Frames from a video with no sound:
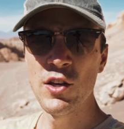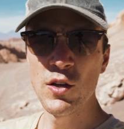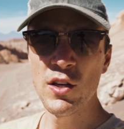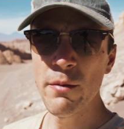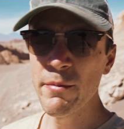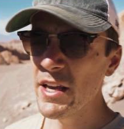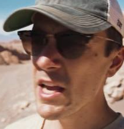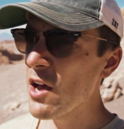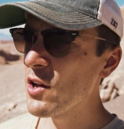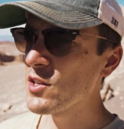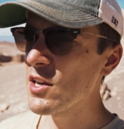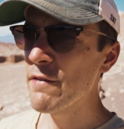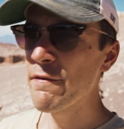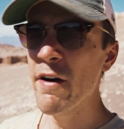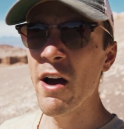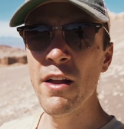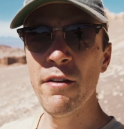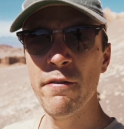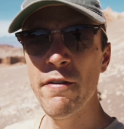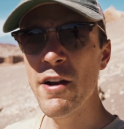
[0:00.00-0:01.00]
something else I
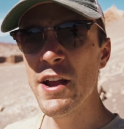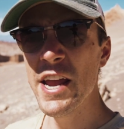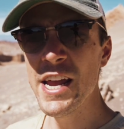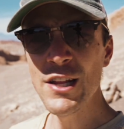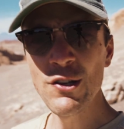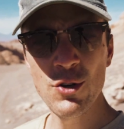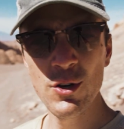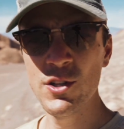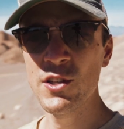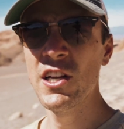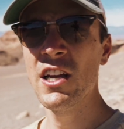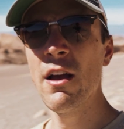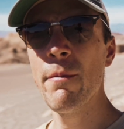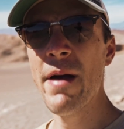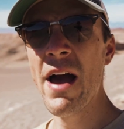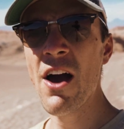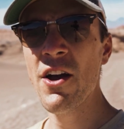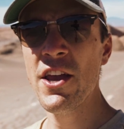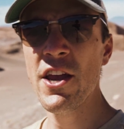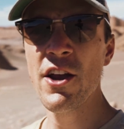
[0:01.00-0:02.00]
find very interesting
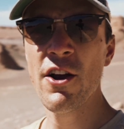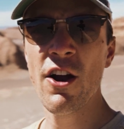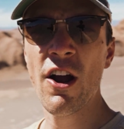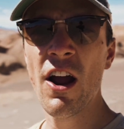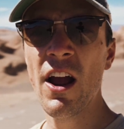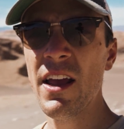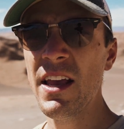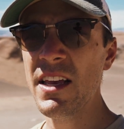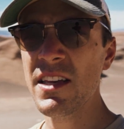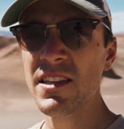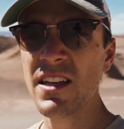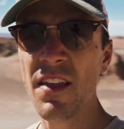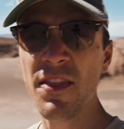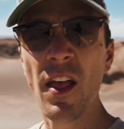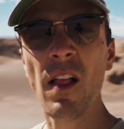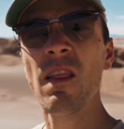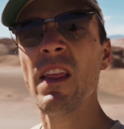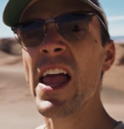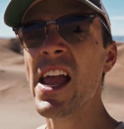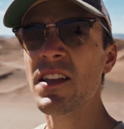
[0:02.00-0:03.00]
about here is that
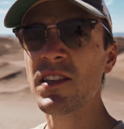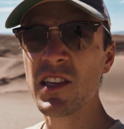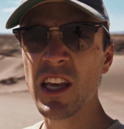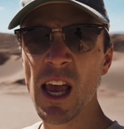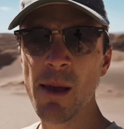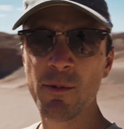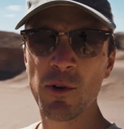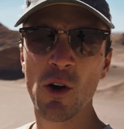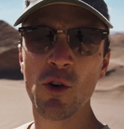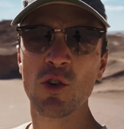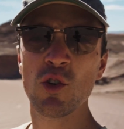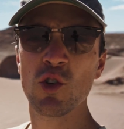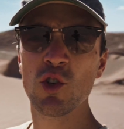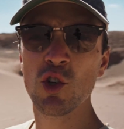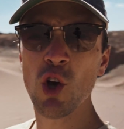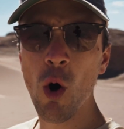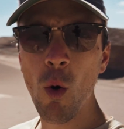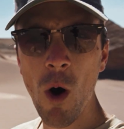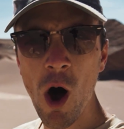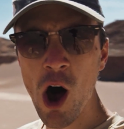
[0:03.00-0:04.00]
the landscapes are
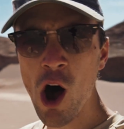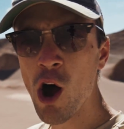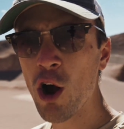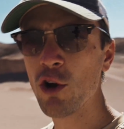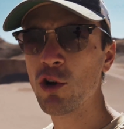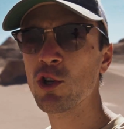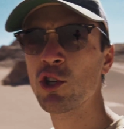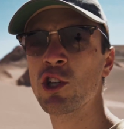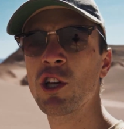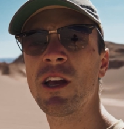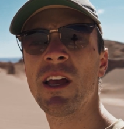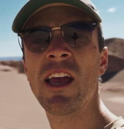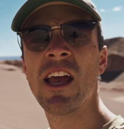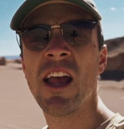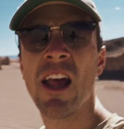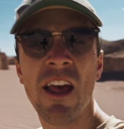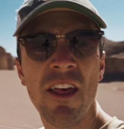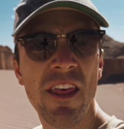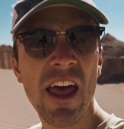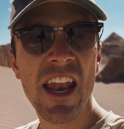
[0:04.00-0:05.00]
so harsh
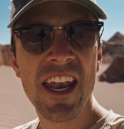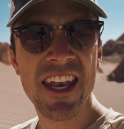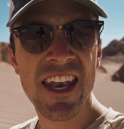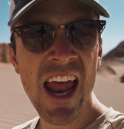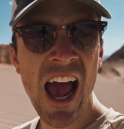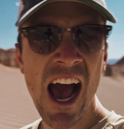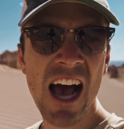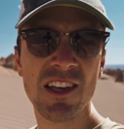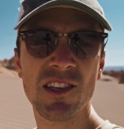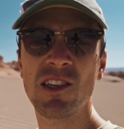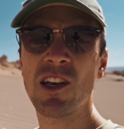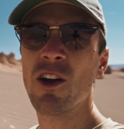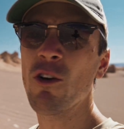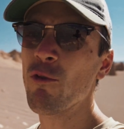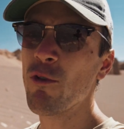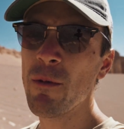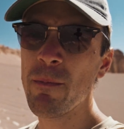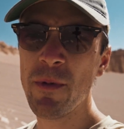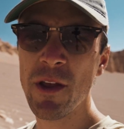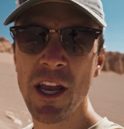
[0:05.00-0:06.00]
that NASA
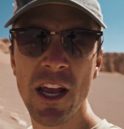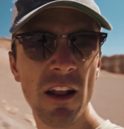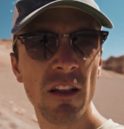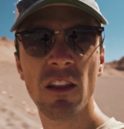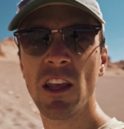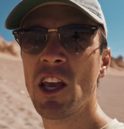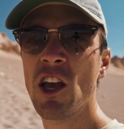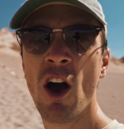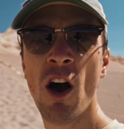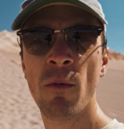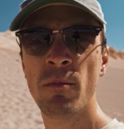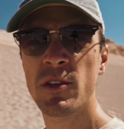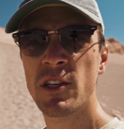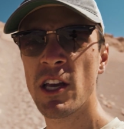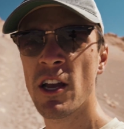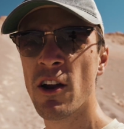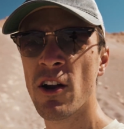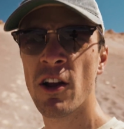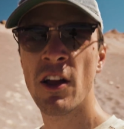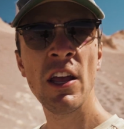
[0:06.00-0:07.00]
repeatedly comes
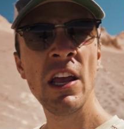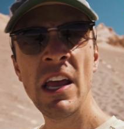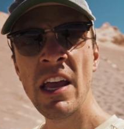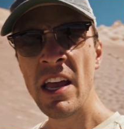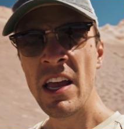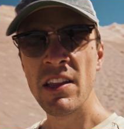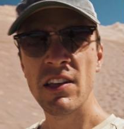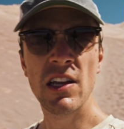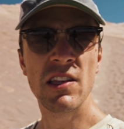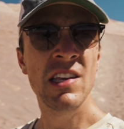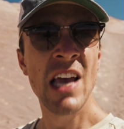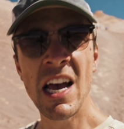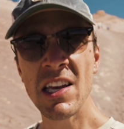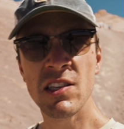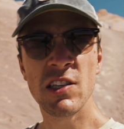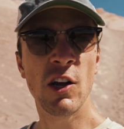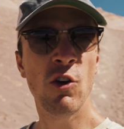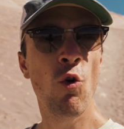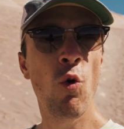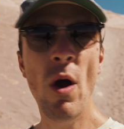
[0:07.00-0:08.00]
here to
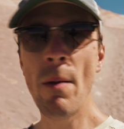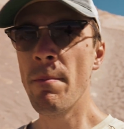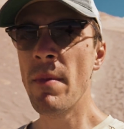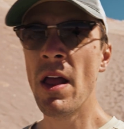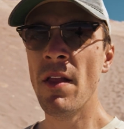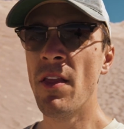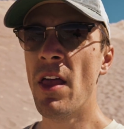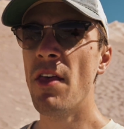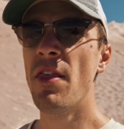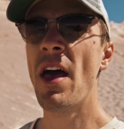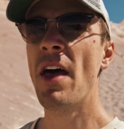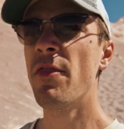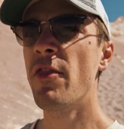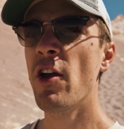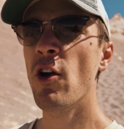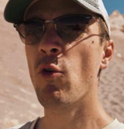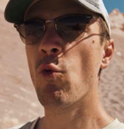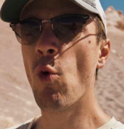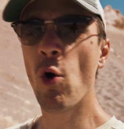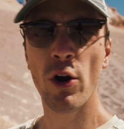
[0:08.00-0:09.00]
test equipment that
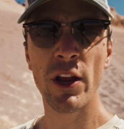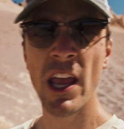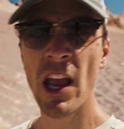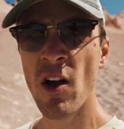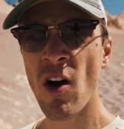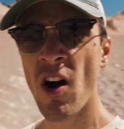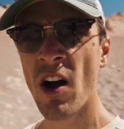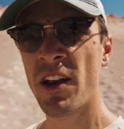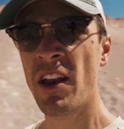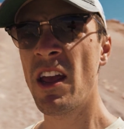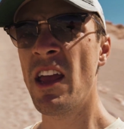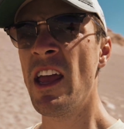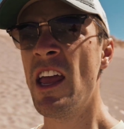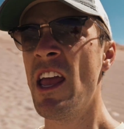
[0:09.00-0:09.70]
they're working on